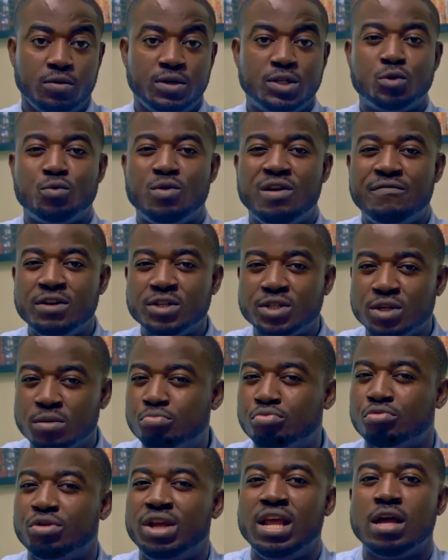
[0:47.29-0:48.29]
is to reference a
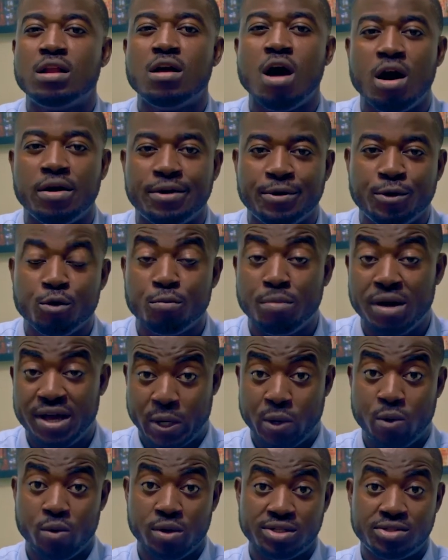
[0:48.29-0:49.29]
brilliant article by
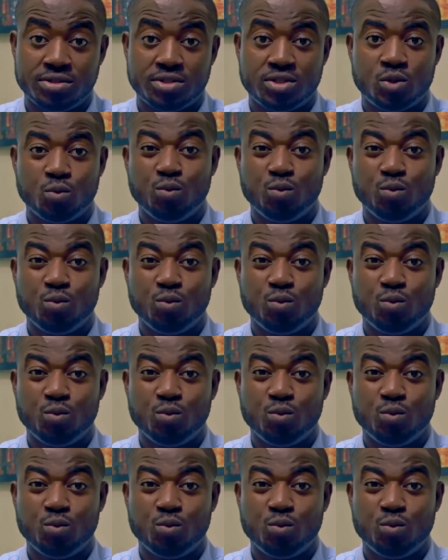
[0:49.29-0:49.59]
Quartz,